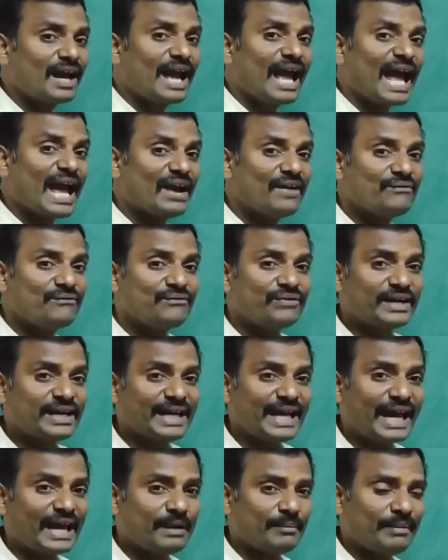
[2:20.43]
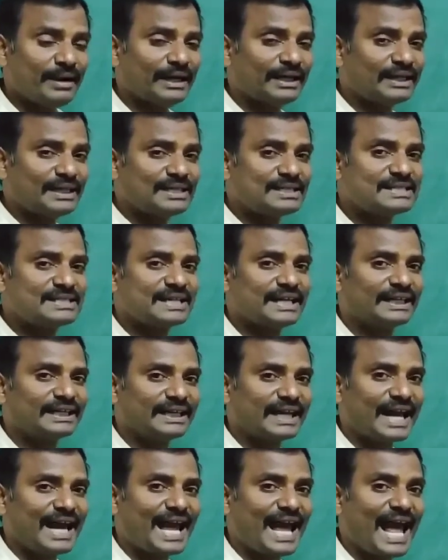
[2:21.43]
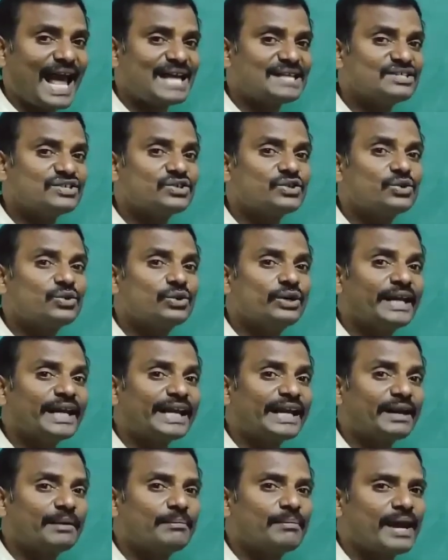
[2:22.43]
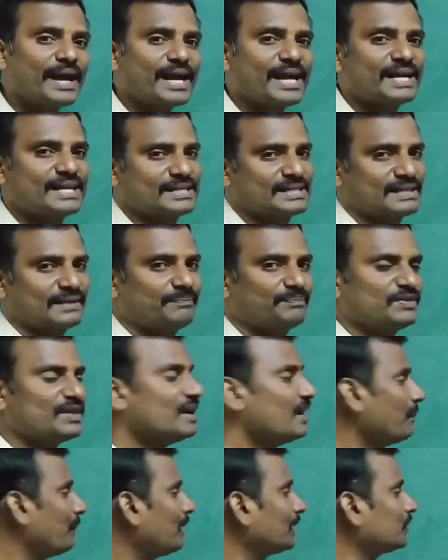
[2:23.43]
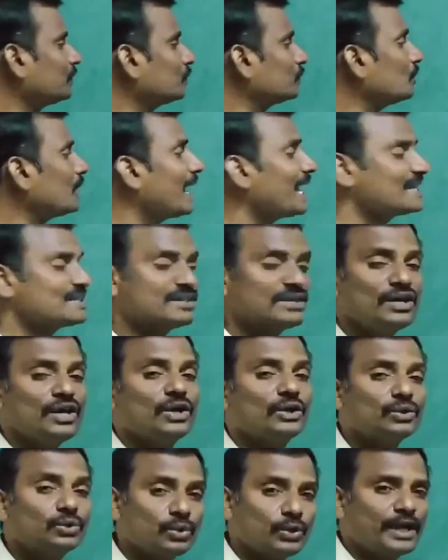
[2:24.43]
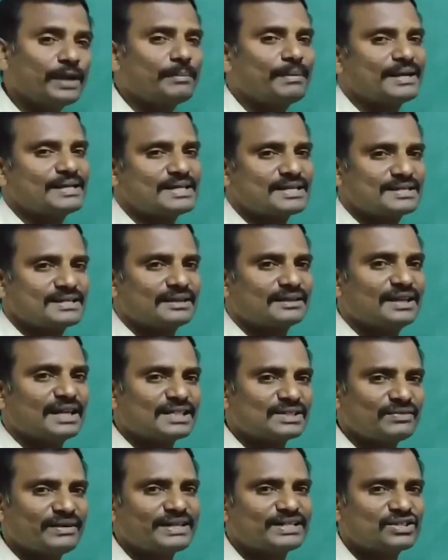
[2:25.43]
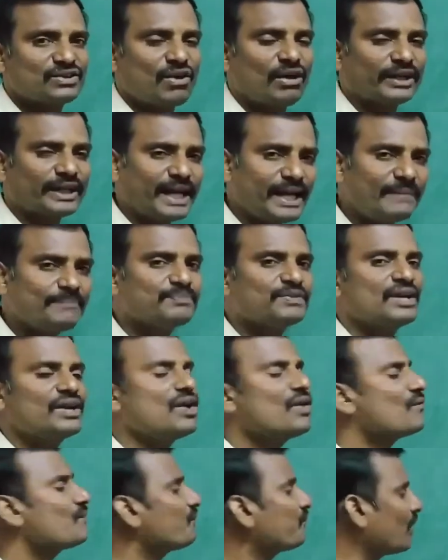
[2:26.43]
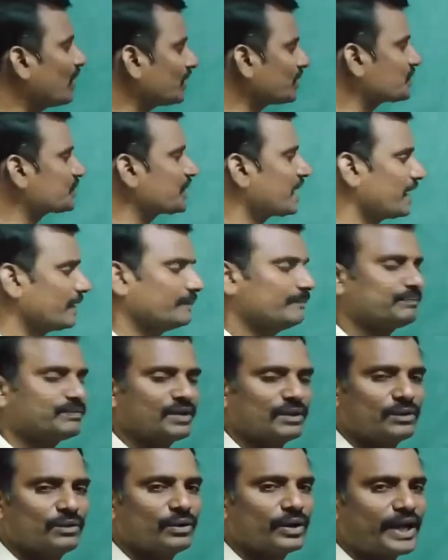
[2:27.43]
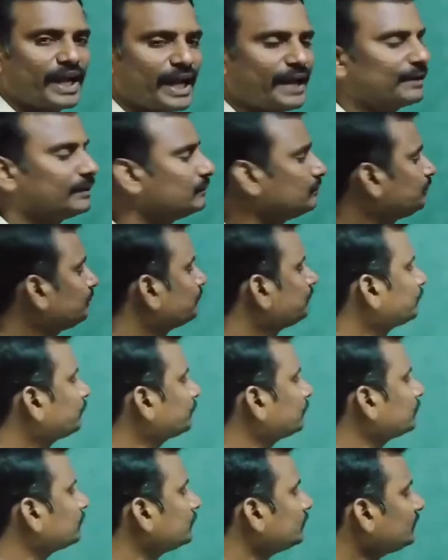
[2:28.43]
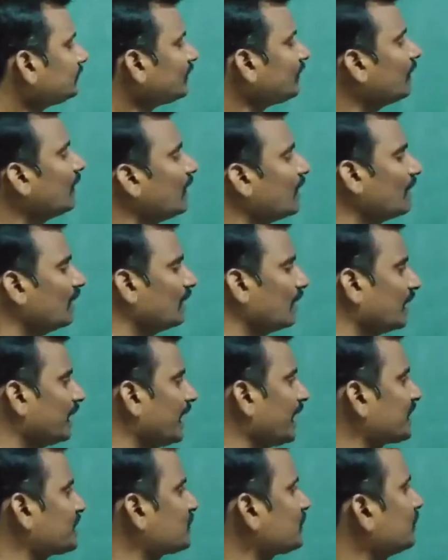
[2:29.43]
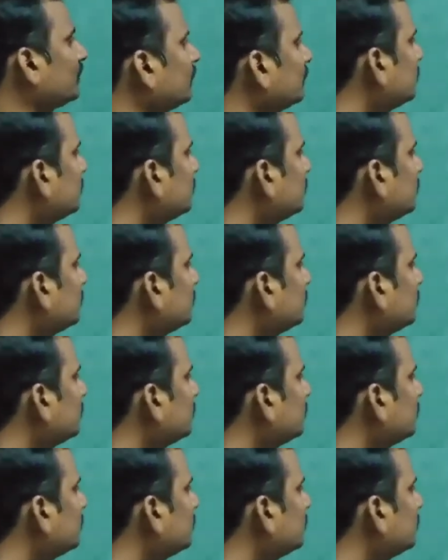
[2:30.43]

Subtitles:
every element in set A has unique image, but 2 has 2 images. That's why it's not a function. Okay. Next.